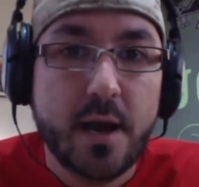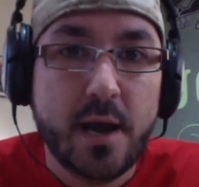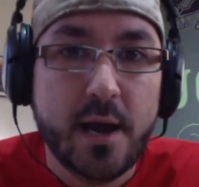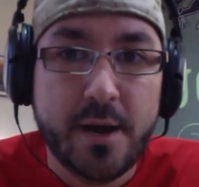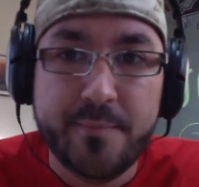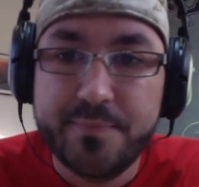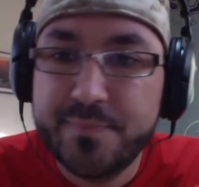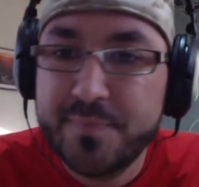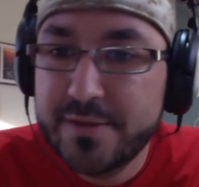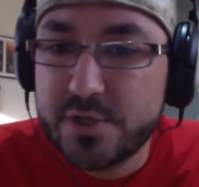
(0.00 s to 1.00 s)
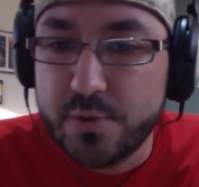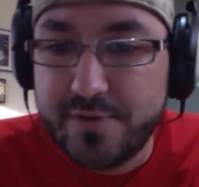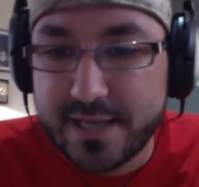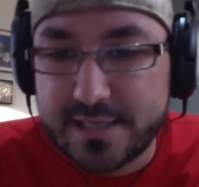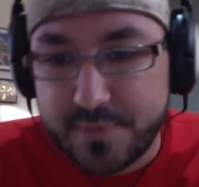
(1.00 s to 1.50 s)
Um So we've
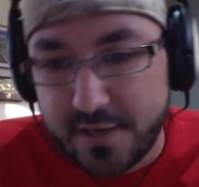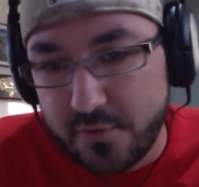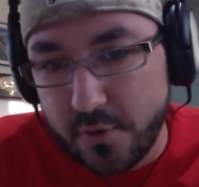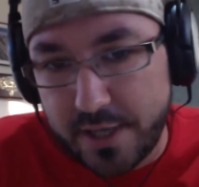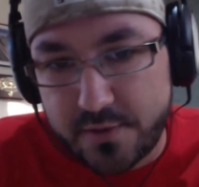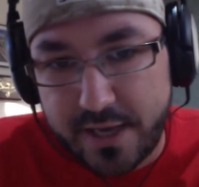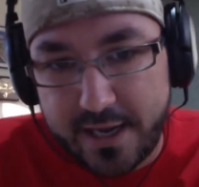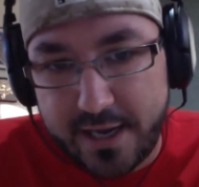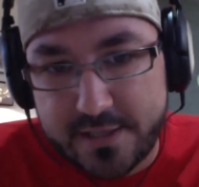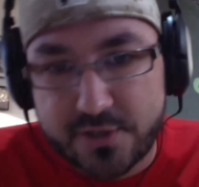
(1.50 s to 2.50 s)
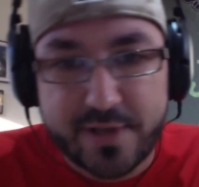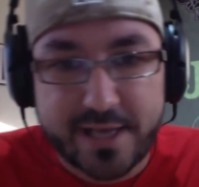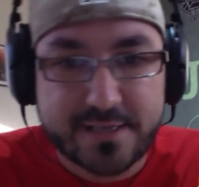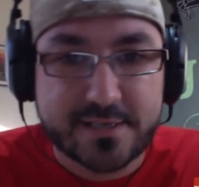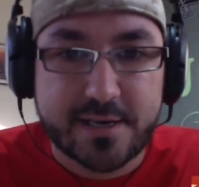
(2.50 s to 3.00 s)
got some giveaways we got to get to.
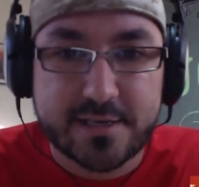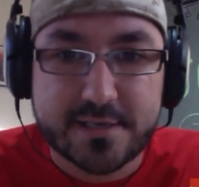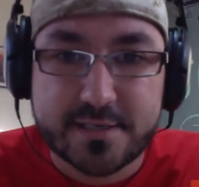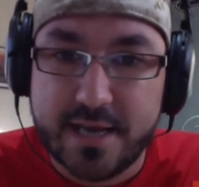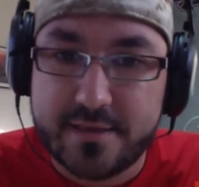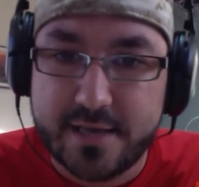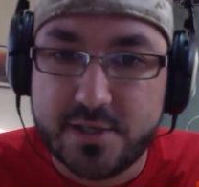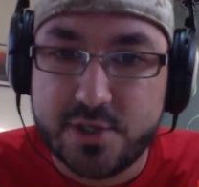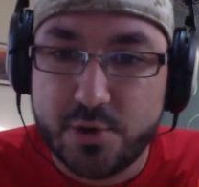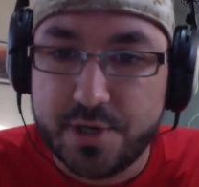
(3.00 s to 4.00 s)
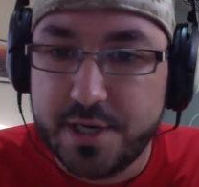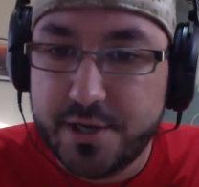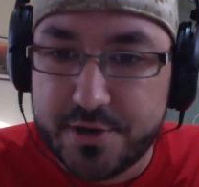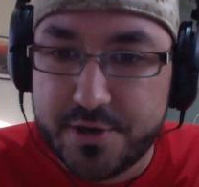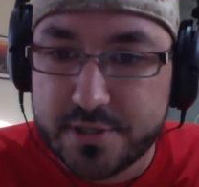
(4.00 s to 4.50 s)
That's uh, Seth. That's your deal.
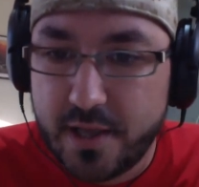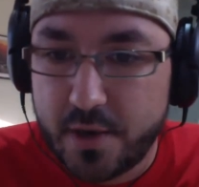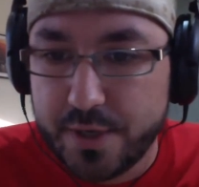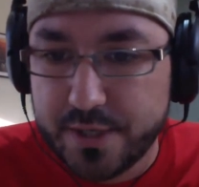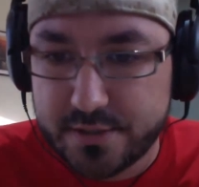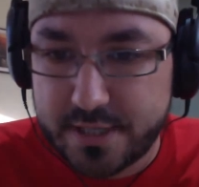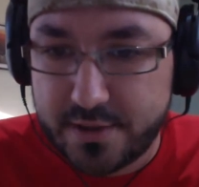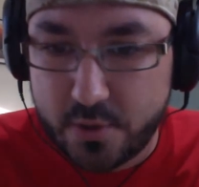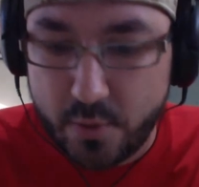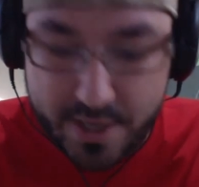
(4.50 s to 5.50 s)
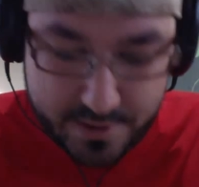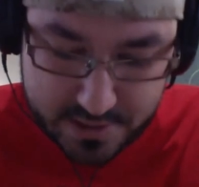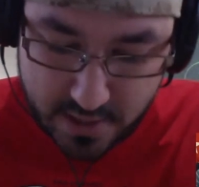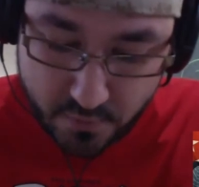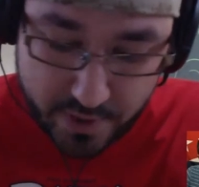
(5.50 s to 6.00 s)
I know there's a lot of weasels out there waiting on these
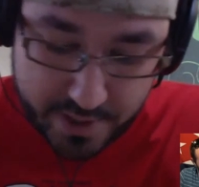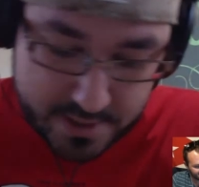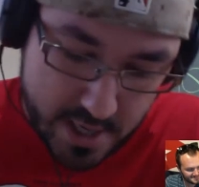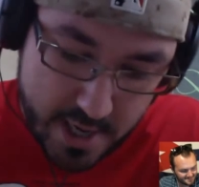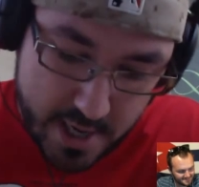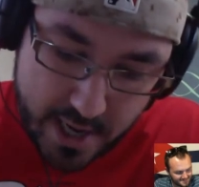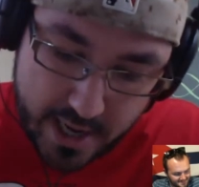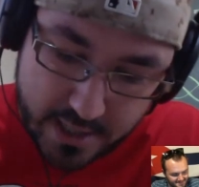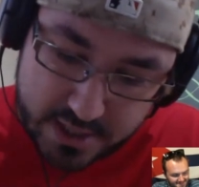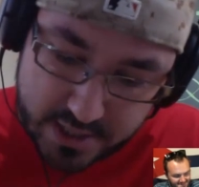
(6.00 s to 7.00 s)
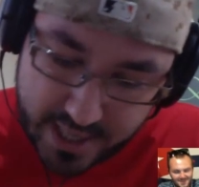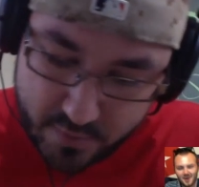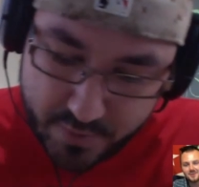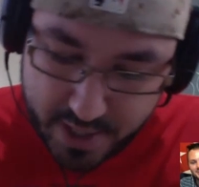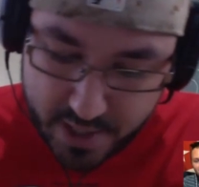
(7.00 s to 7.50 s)
giveaways. Uh, just to let
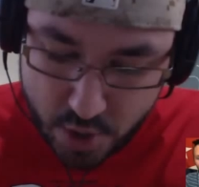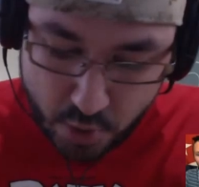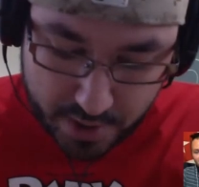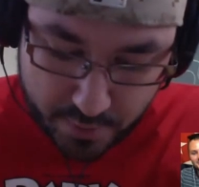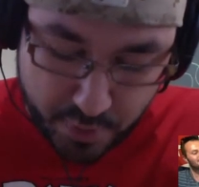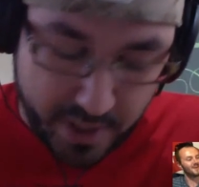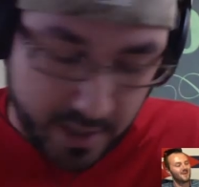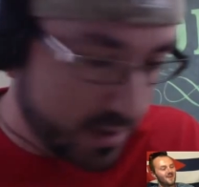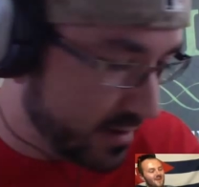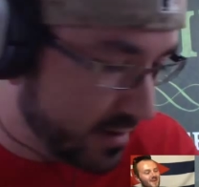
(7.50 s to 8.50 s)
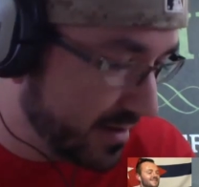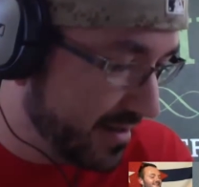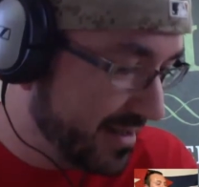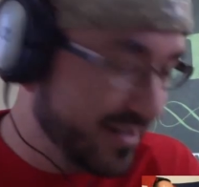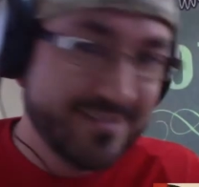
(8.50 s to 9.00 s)
everybody know, we're gonna pick those
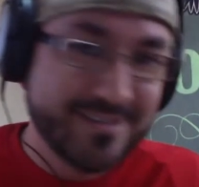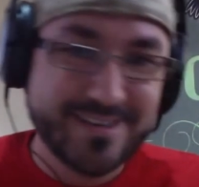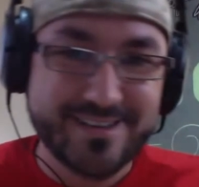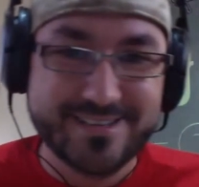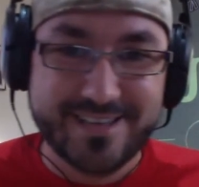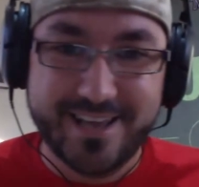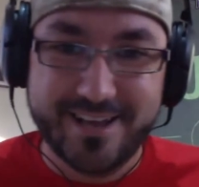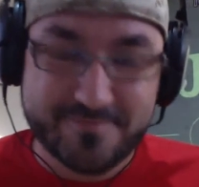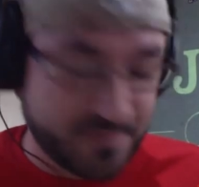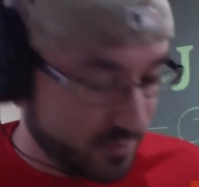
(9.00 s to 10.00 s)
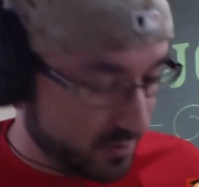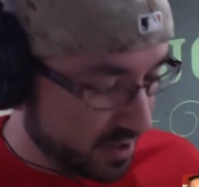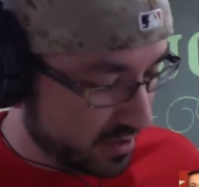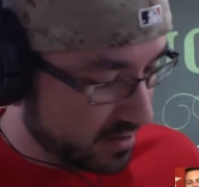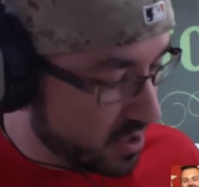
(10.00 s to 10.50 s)
motherfuckers. Yeah, for
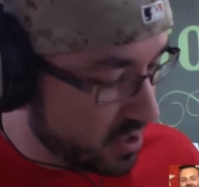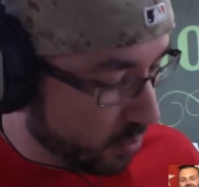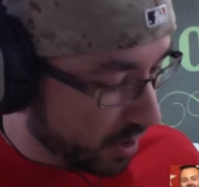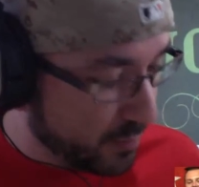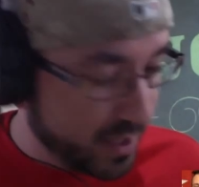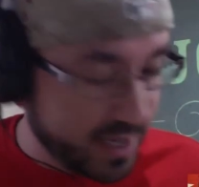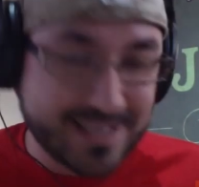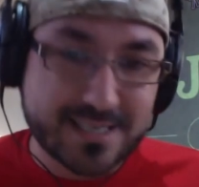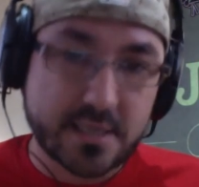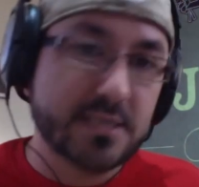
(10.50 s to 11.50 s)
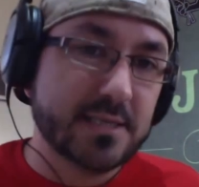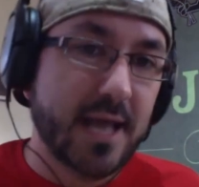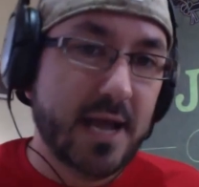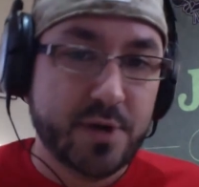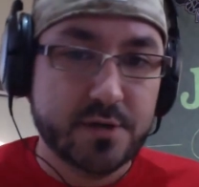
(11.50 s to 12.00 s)
real. We're gonna pick six
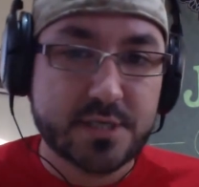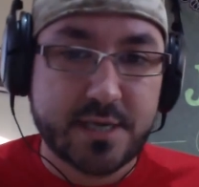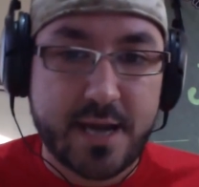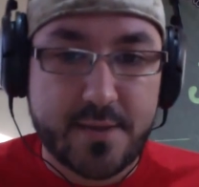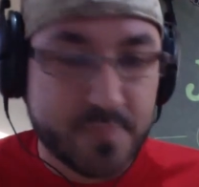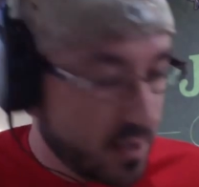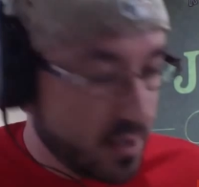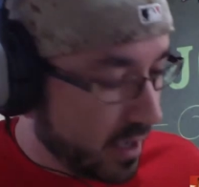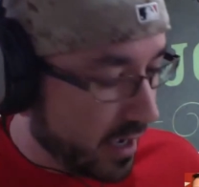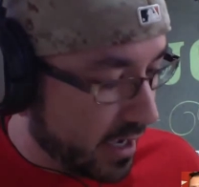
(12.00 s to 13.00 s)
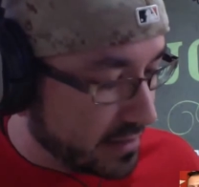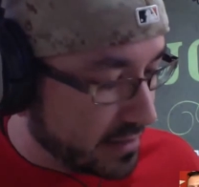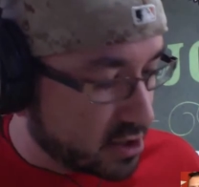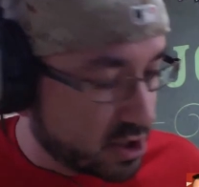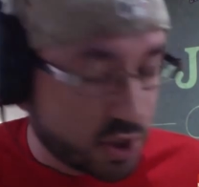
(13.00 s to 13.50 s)
live winners tonight. Uh,
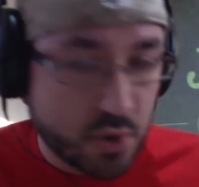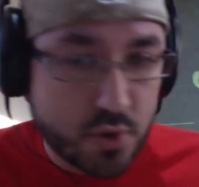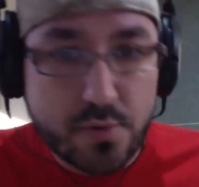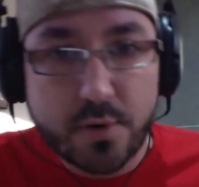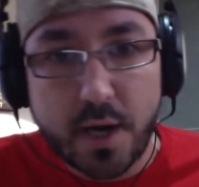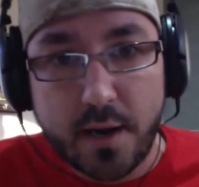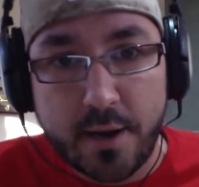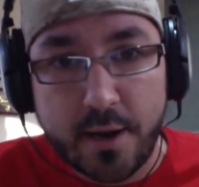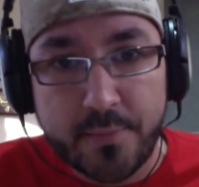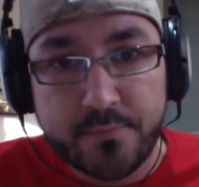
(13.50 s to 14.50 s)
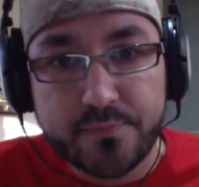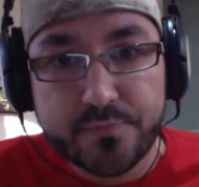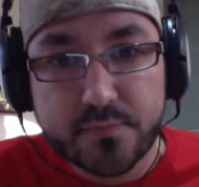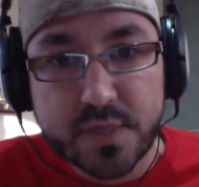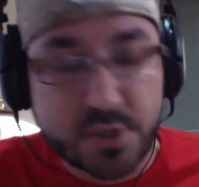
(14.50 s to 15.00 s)
two um,
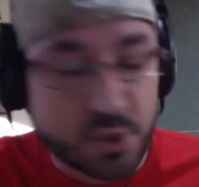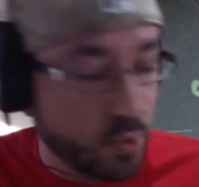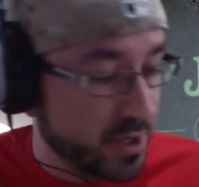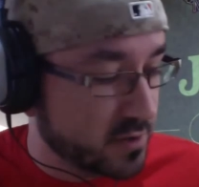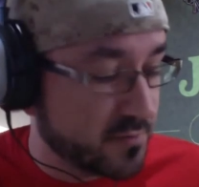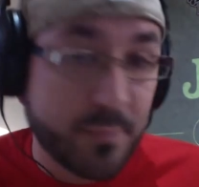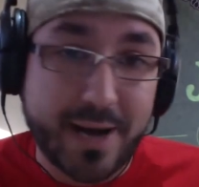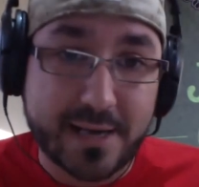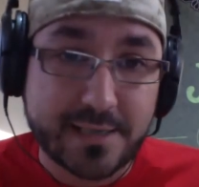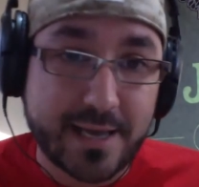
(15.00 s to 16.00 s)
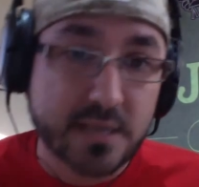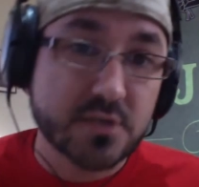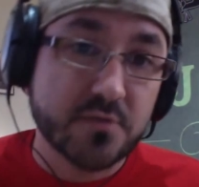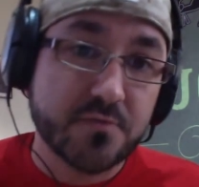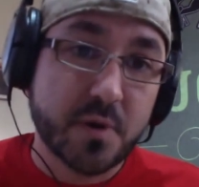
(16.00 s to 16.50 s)
two winners from the podcast.
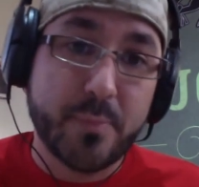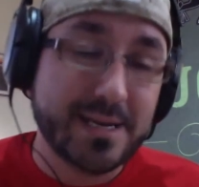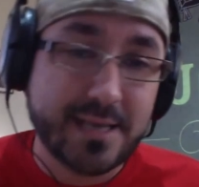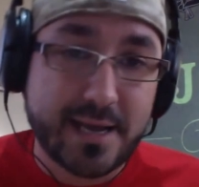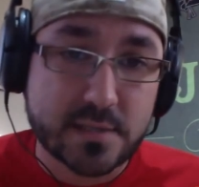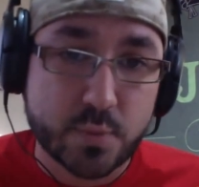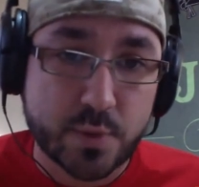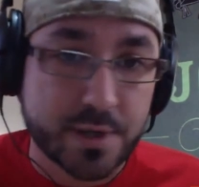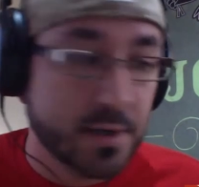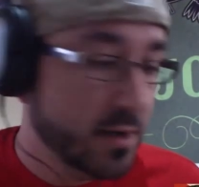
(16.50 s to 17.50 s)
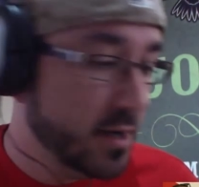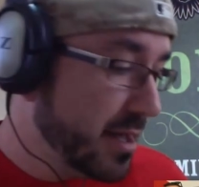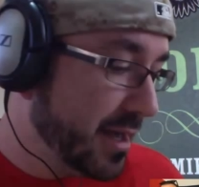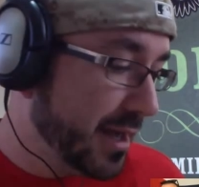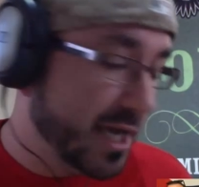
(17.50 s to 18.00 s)
So for a podcast winner,
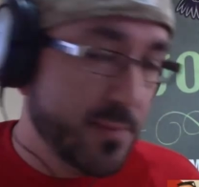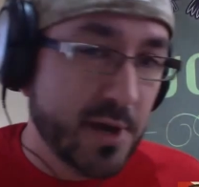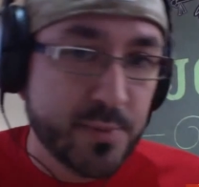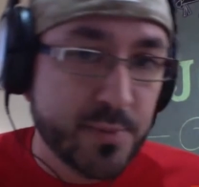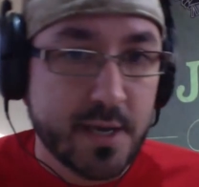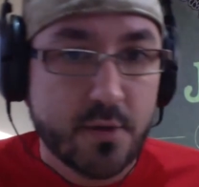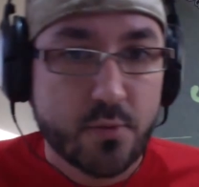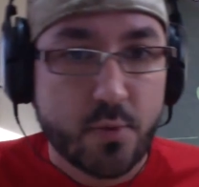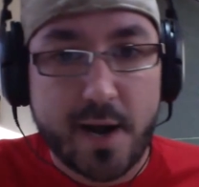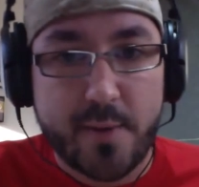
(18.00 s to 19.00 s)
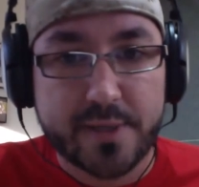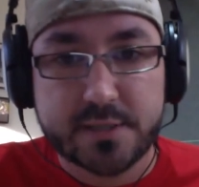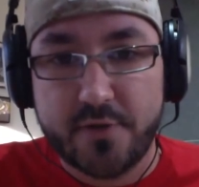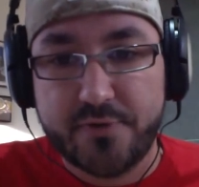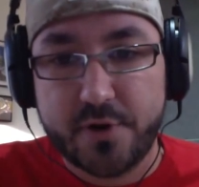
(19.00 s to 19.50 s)
email me Rob at
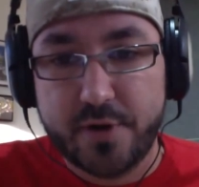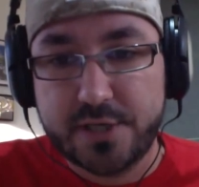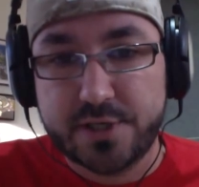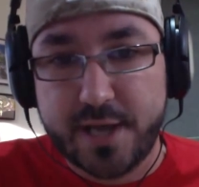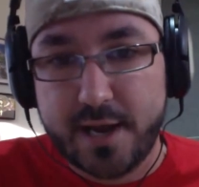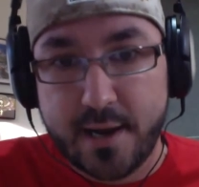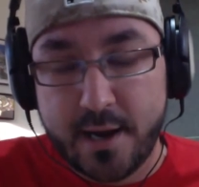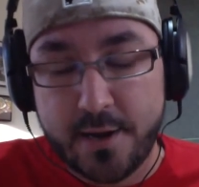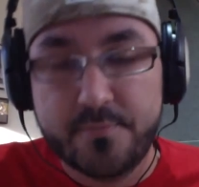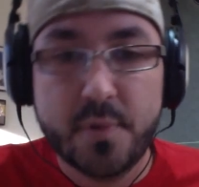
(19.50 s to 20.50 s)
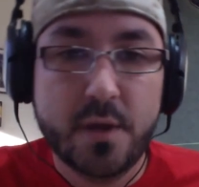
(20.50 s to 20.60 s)
cigar federation dot com.